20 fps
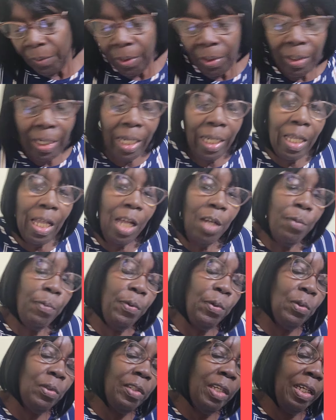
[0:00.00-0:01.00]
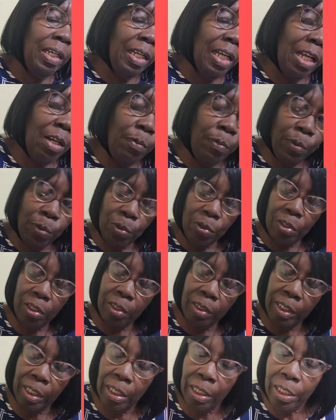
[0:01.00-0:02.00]
Then confused
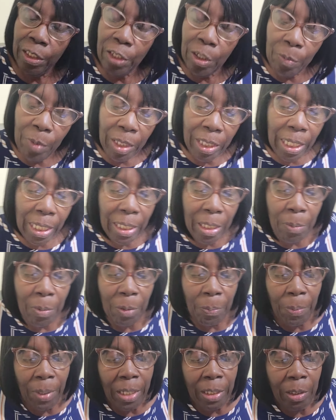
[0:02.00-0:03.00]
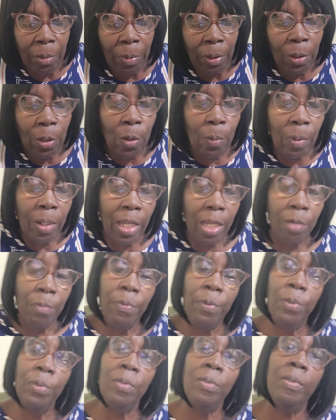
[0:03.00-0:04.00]
until the Jamaica Labour Party become
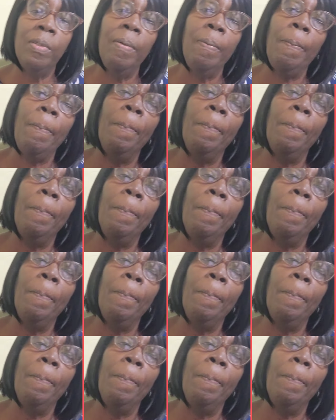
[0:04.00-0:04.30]
confused.